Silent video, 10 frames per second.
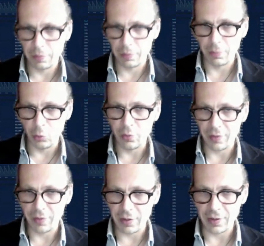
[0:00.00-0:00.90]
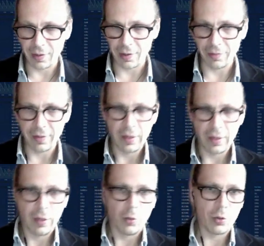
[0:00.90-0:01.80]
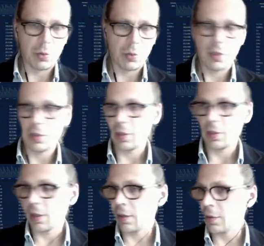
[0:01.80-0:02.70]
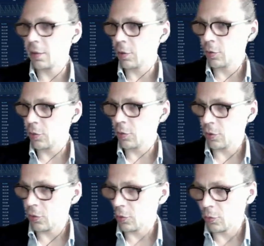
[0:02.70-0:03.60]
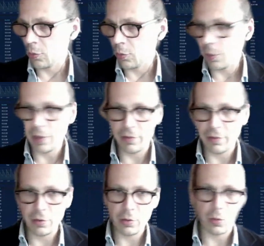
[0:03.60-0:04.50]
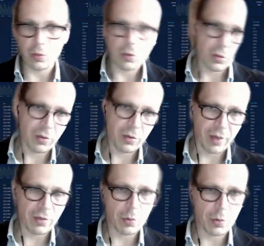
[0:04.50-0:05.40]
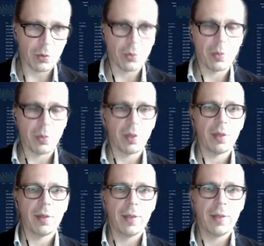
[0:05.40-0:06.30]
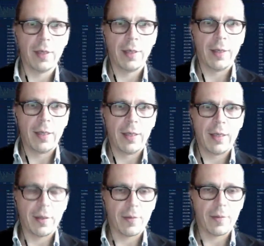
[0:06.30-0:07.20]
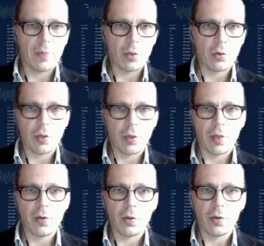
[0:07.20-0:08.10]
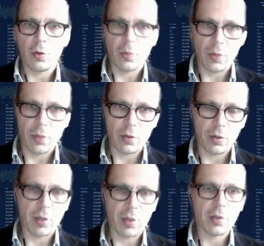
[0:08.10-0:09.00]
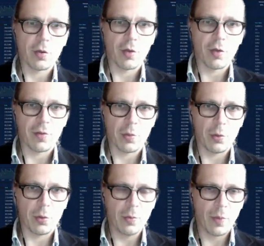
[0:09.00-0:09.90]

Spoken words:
universe itself, which means it can include also mobile phones, which sort of have GPUs. But yes, so short answer is no, it's not necessary to have a GPU.